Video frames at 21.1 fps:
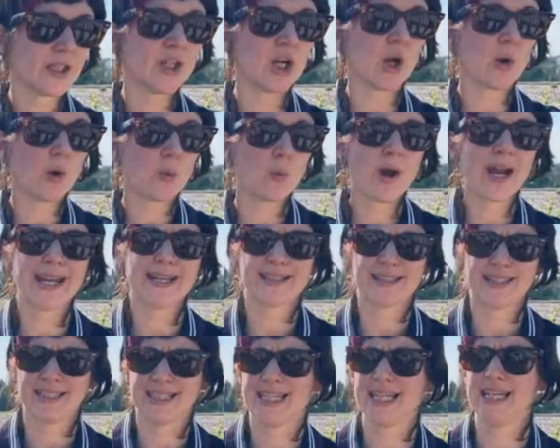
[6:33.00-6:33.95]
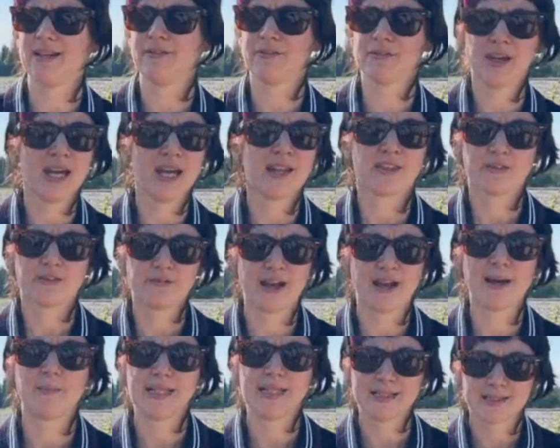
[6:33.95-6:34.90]
a way to give the
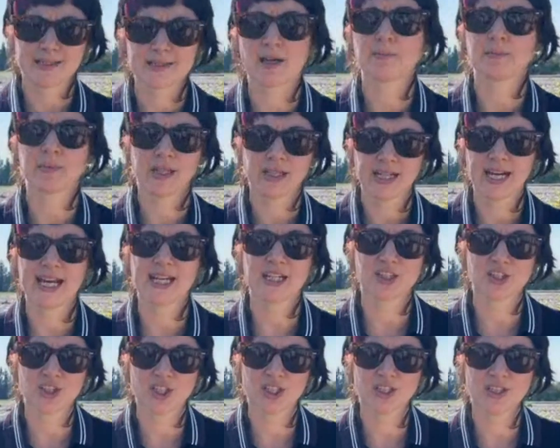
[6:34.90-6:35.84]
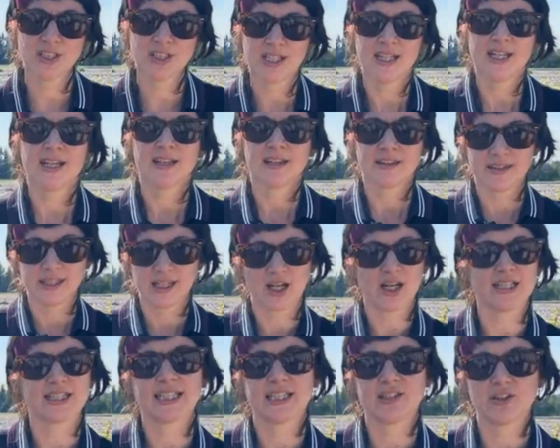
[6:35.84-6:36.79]
family some connection, the
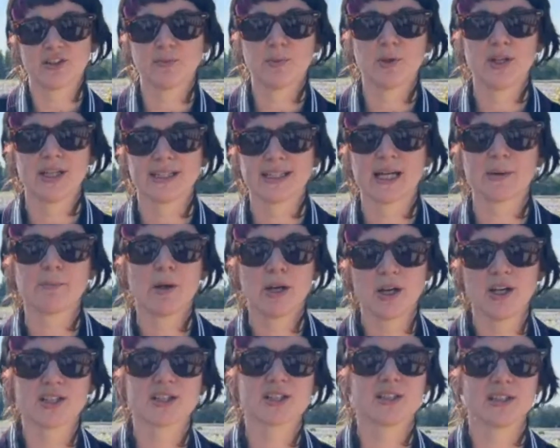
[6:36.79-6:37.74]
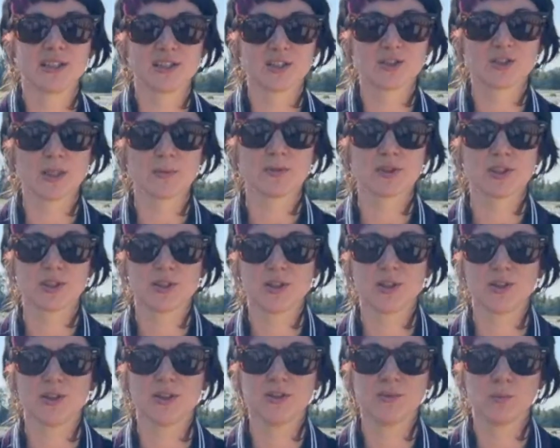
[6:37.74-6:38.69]
idea of putting that personal inscription
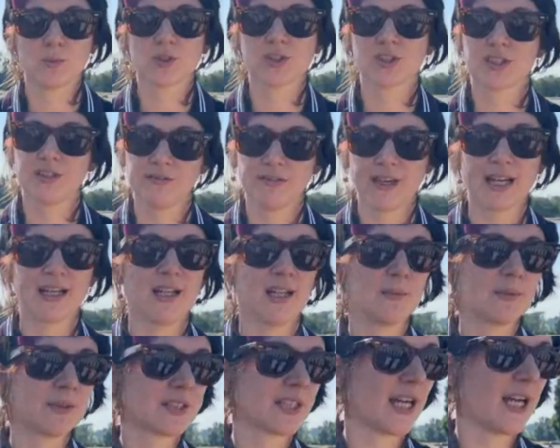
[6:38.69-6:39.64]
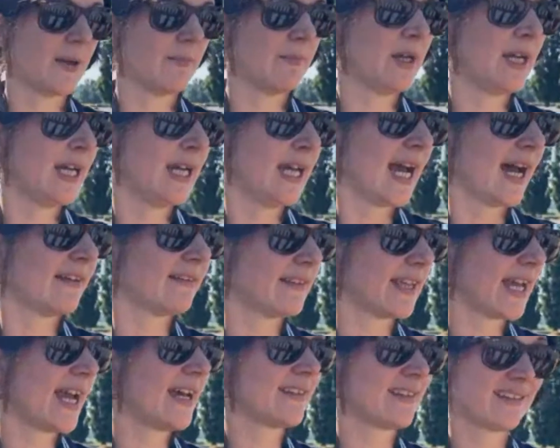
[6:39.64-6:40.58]
on was developed. And
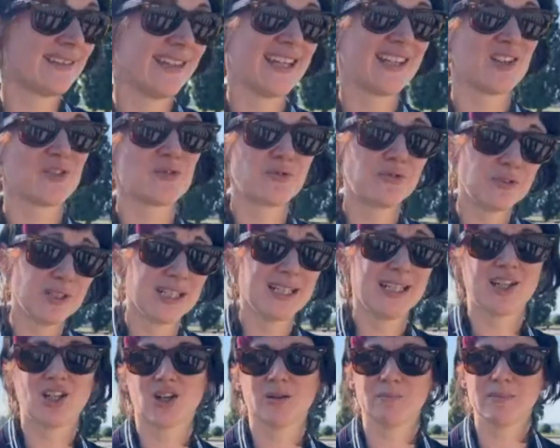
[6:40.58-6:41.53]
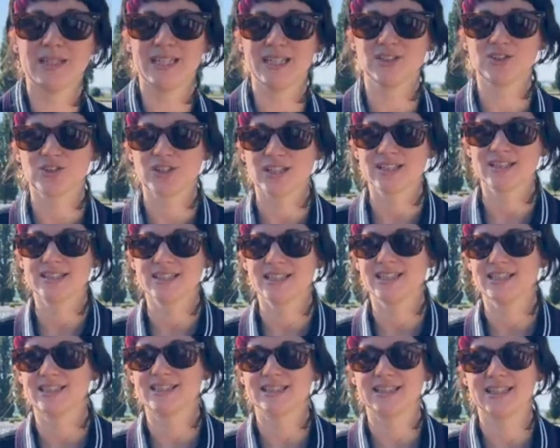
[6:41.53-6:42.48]
they're the thing that really got me
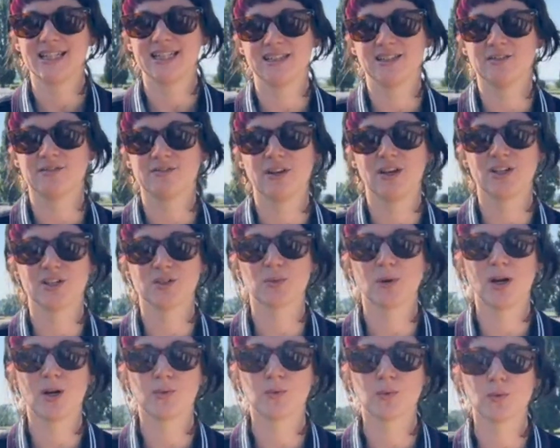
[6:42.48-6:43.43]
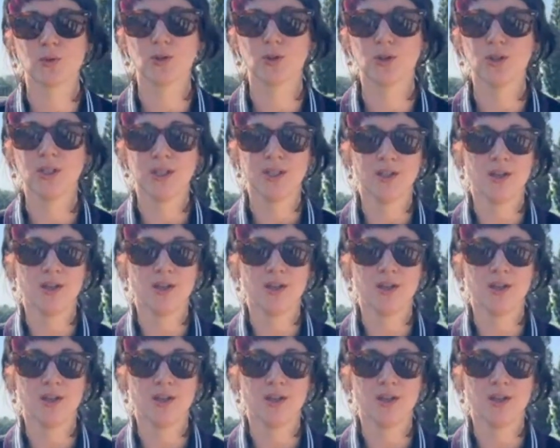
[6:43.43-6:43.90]
interested in the First World War.